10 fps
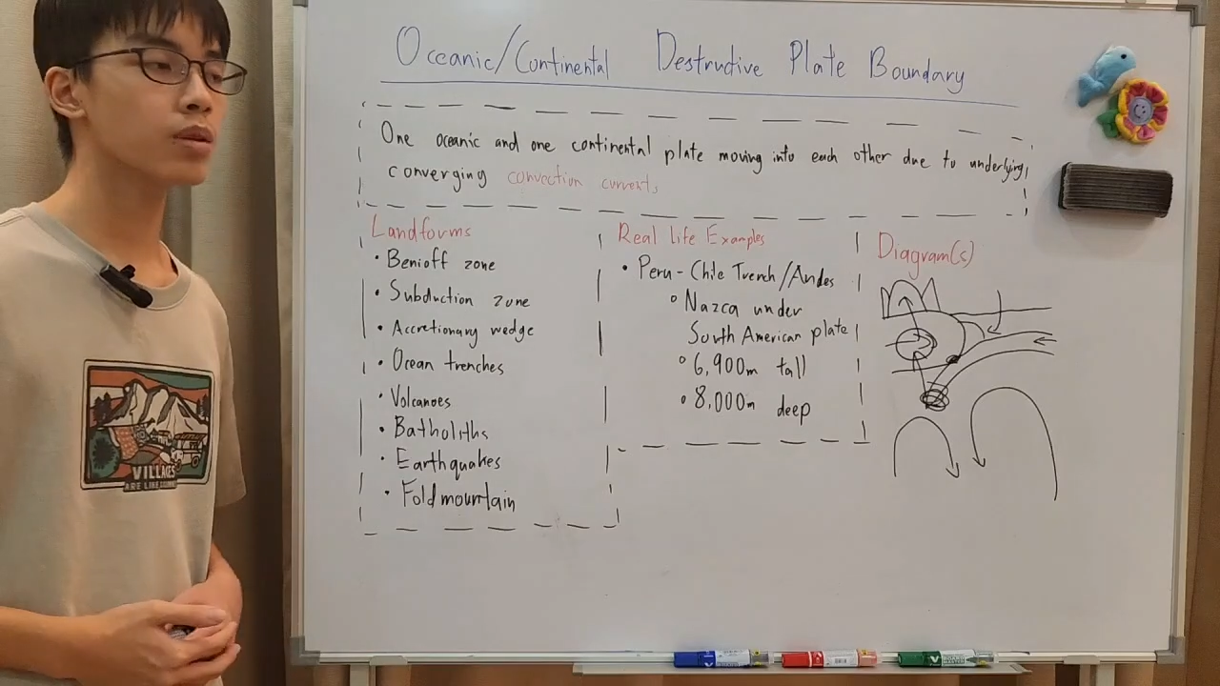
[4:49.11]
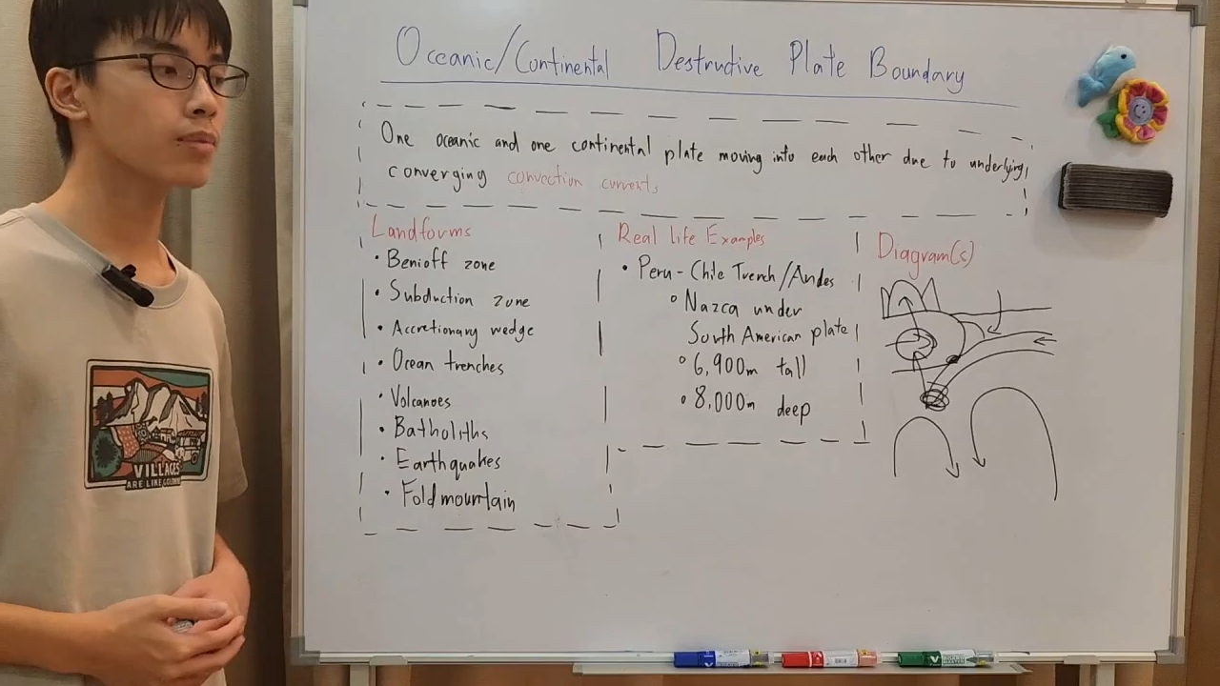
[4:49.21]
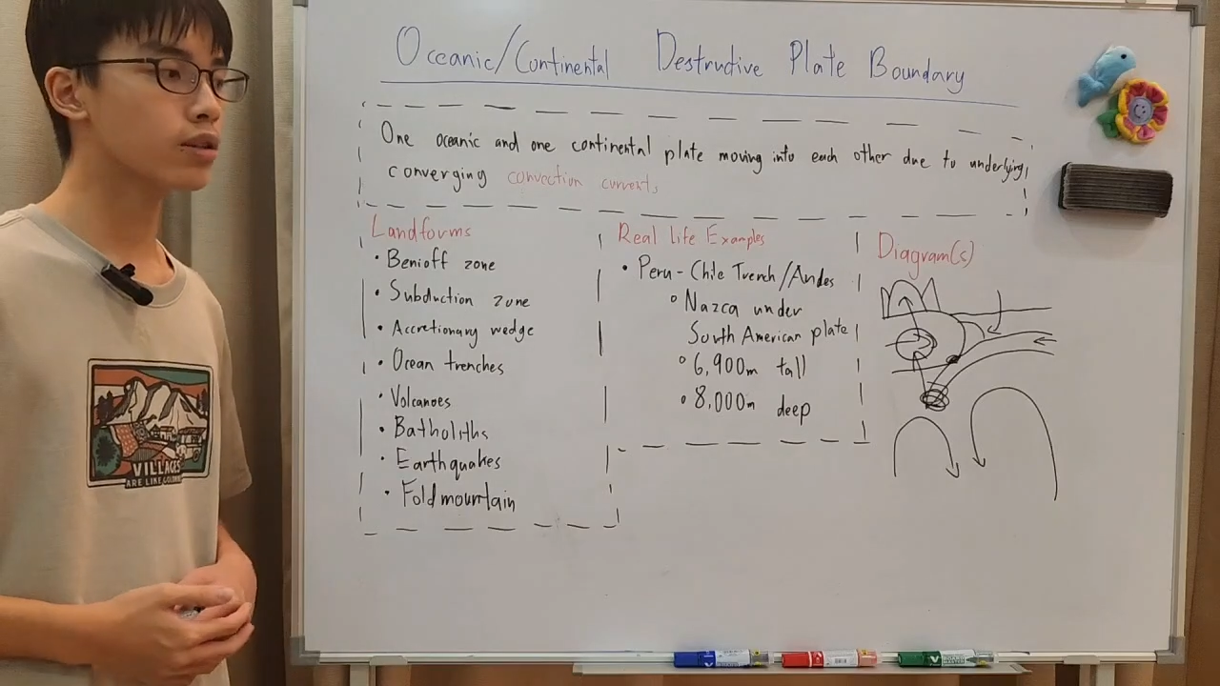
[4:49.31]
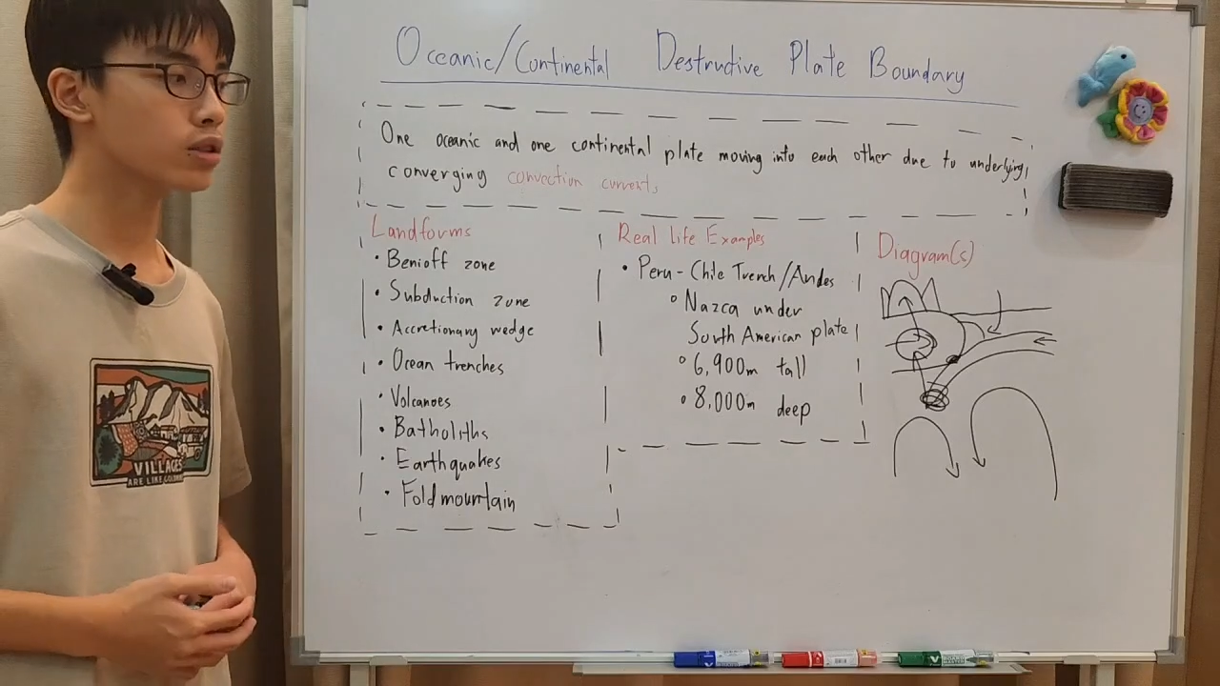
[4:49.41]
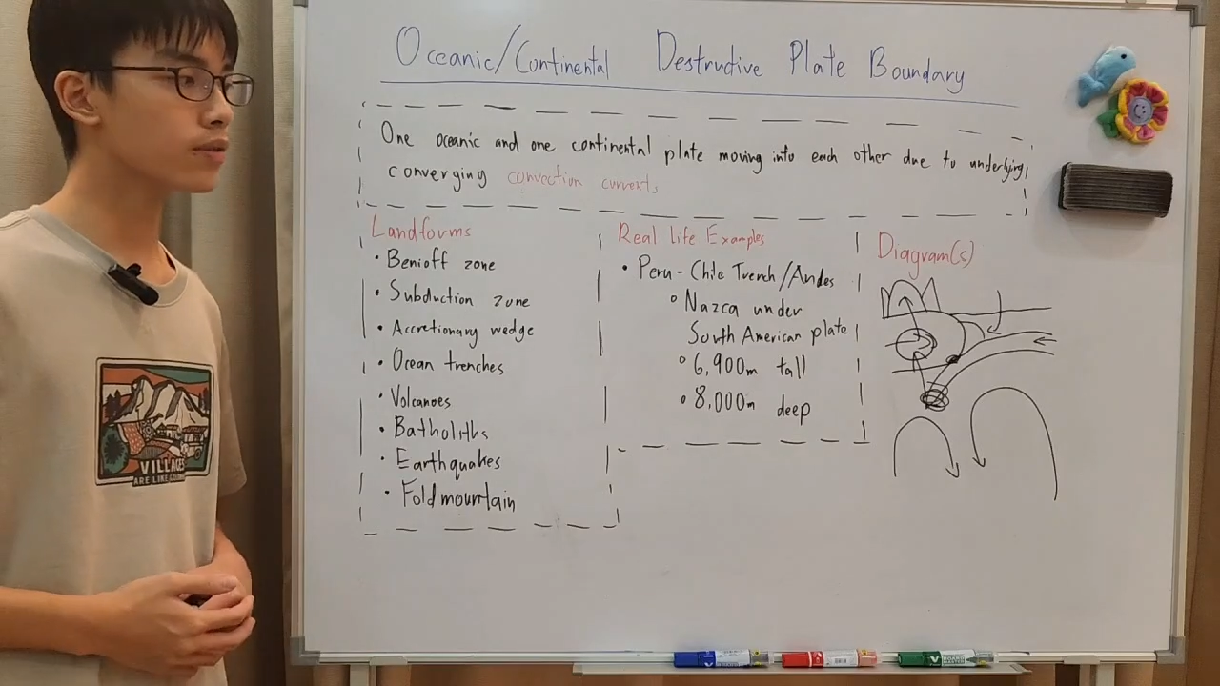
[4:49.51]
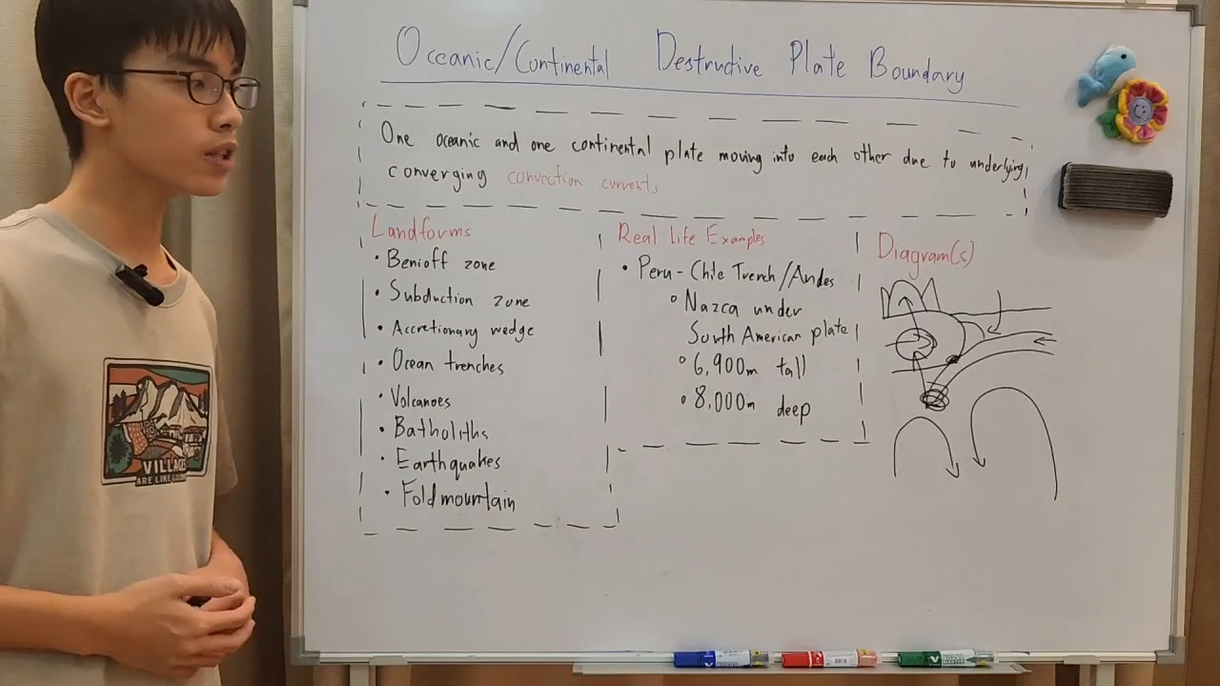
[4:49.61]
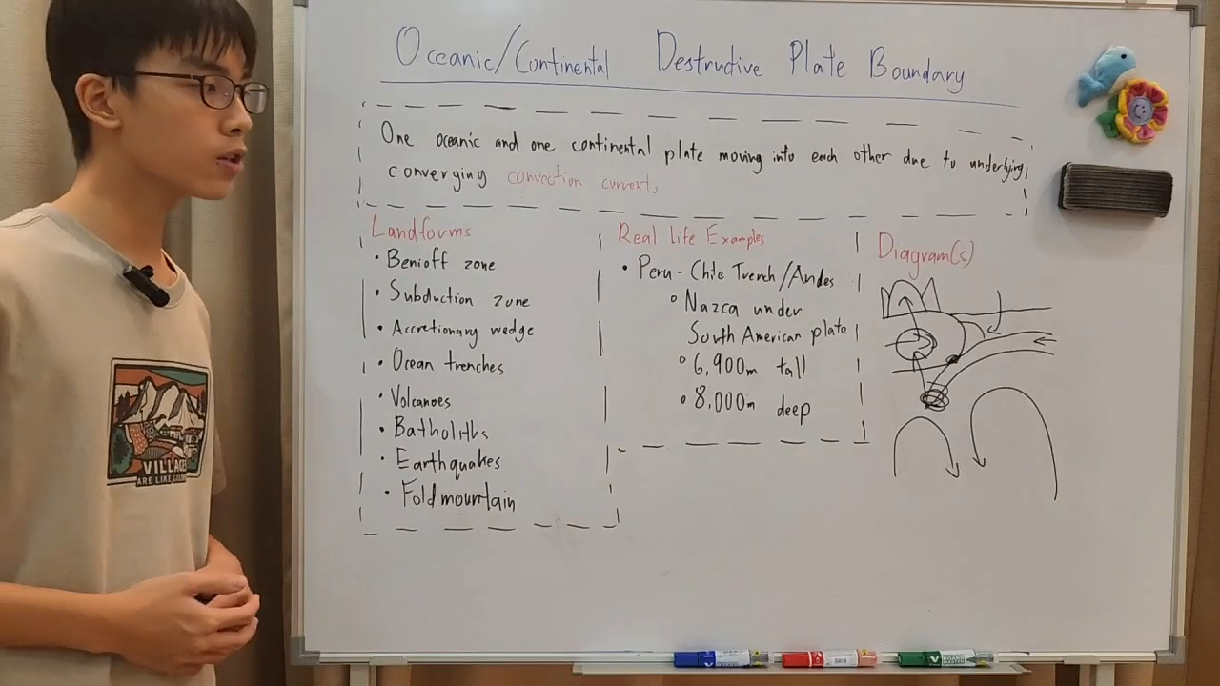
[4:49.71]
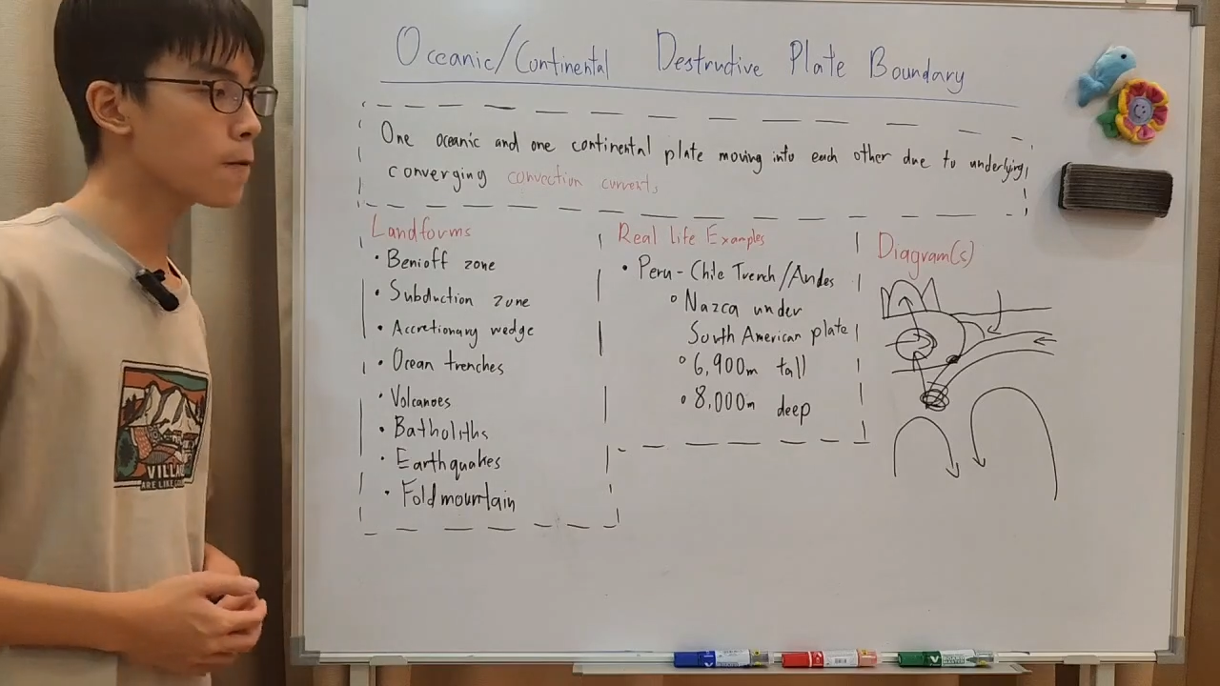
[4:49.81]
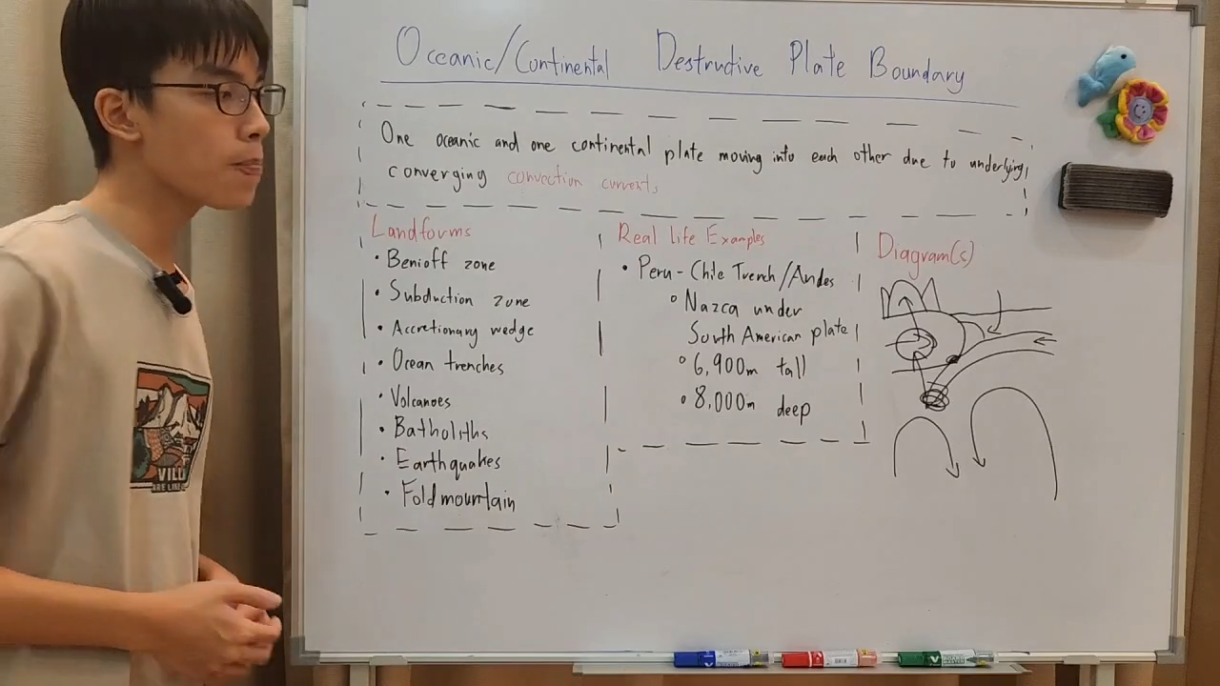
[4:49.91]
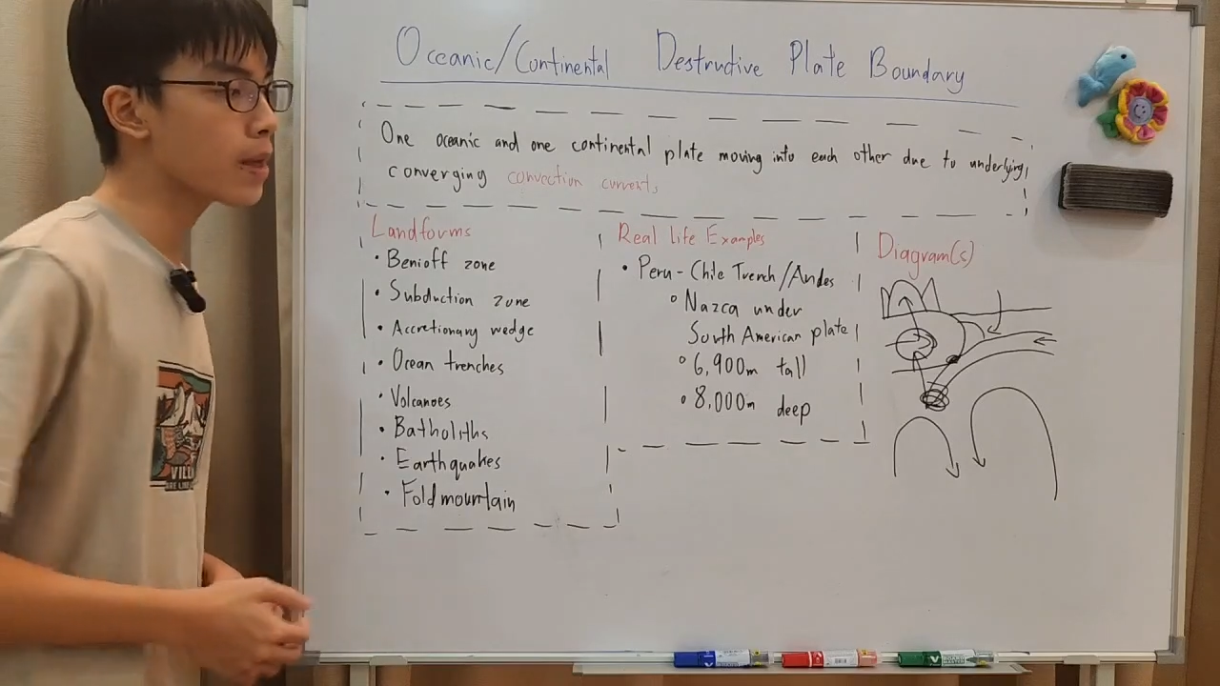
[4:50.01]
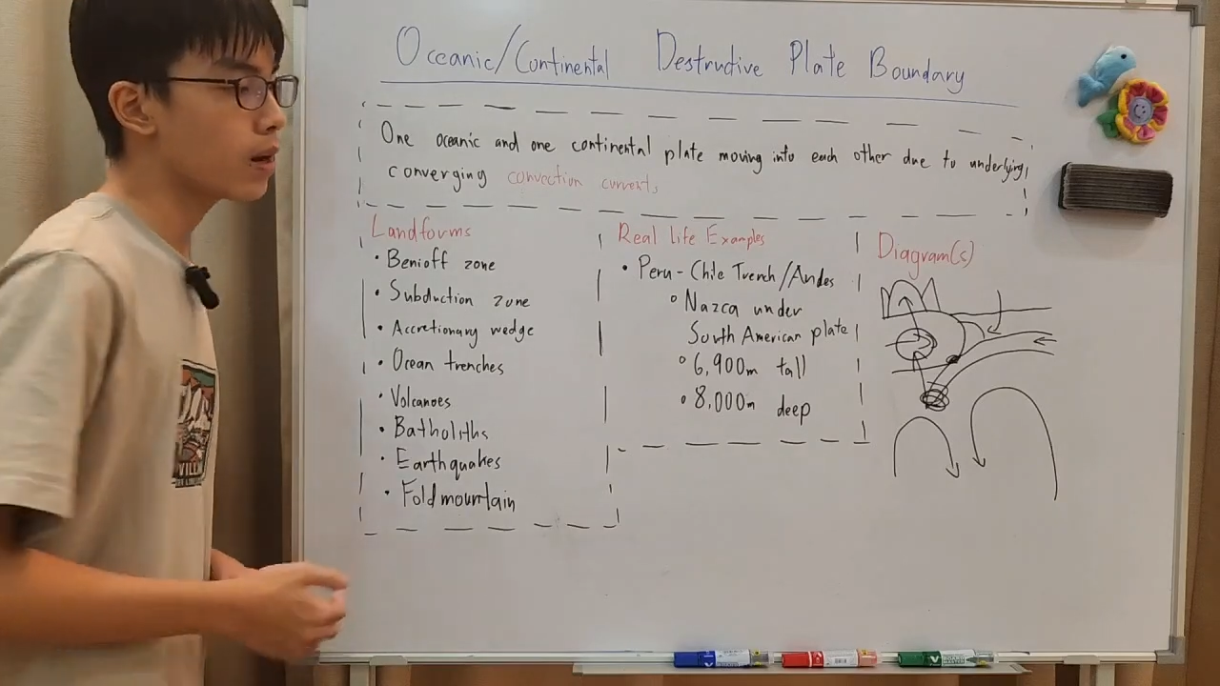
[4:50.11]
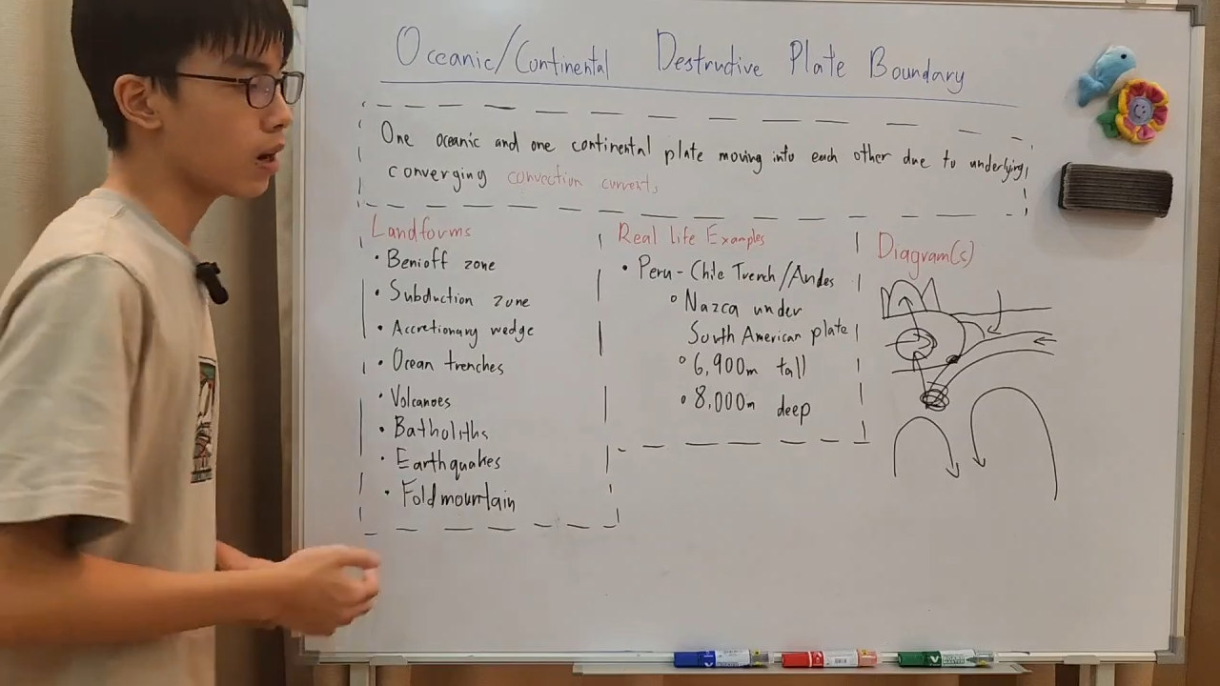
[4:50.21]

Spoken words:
plate boundary video,